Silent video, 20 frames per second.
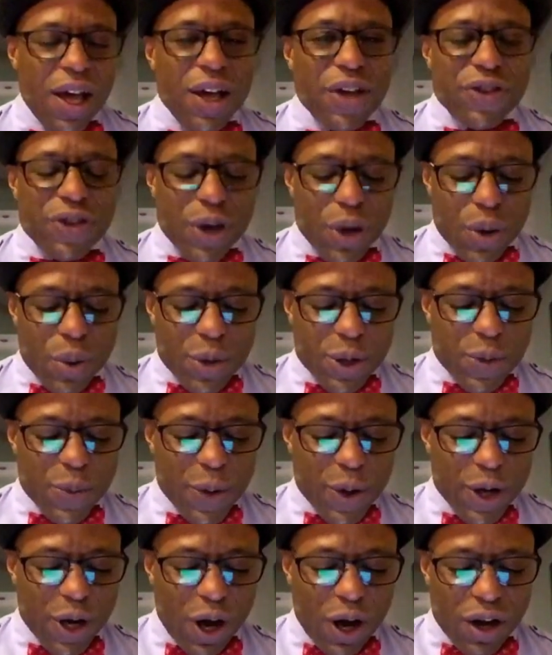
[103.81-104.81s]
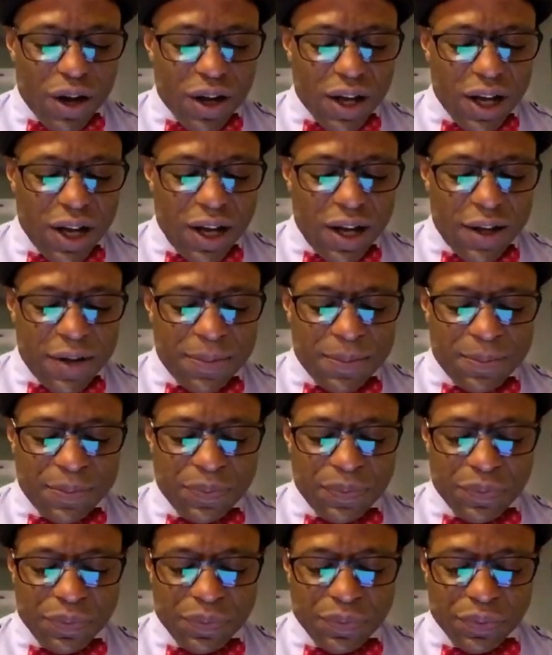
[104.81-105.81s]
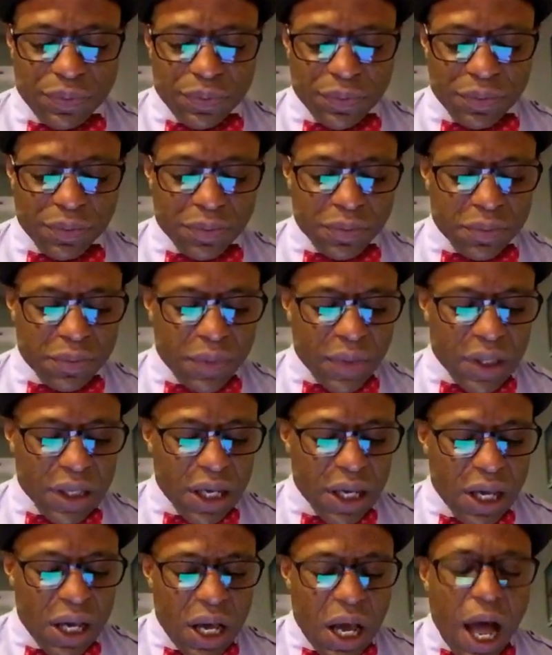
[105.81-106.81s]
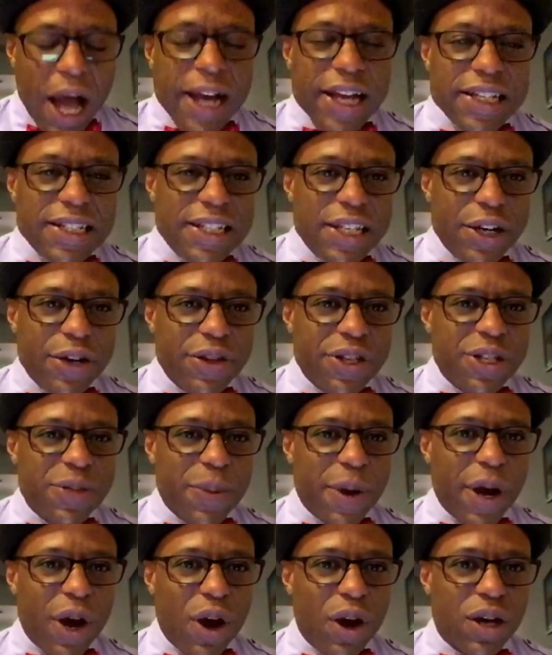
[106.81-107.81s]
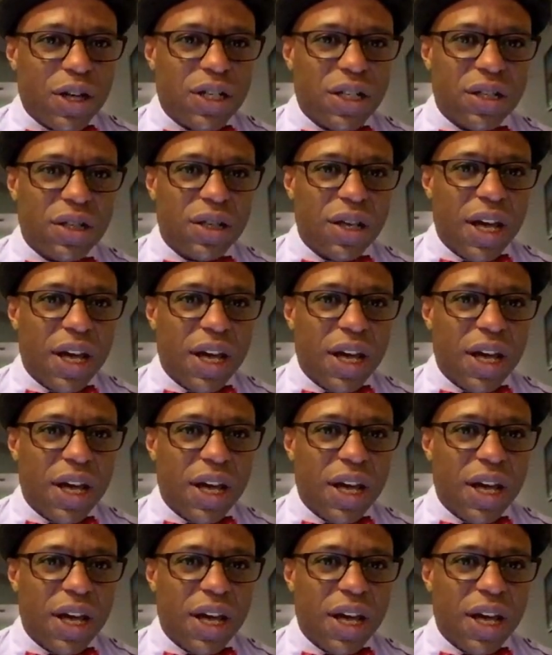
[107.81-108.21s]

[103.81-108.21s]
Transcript: So Risperdal, I consider this my heart,